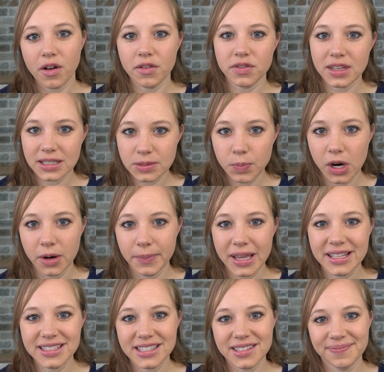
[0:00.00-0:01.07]
all of these
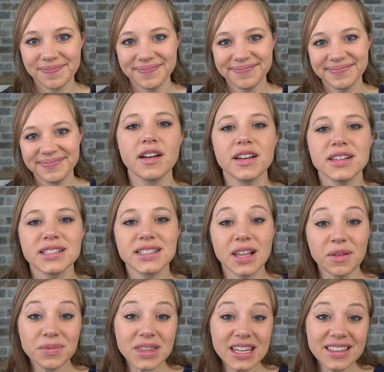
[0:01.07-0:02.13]
permits.
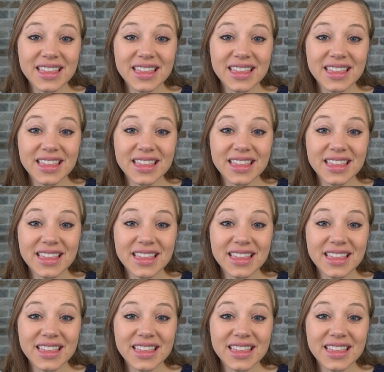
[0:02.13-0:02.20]
Something